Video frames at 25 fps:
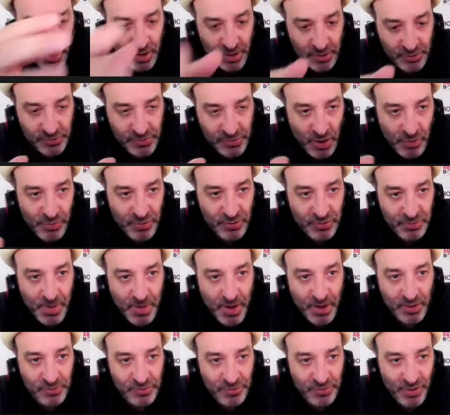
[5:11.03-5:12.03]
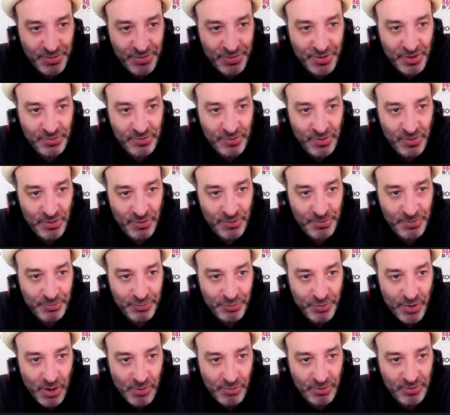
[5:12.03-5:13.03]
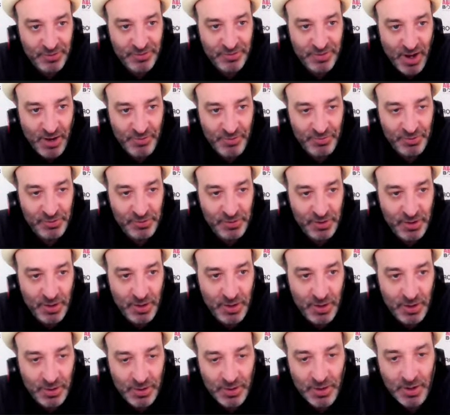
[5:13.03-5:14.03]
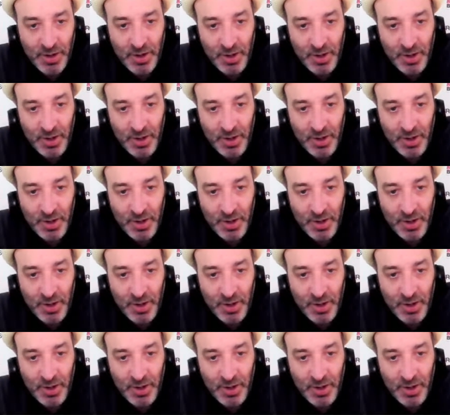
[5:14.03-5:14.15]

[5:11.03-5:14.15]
Joey Spencer, I think, turned pro at 17.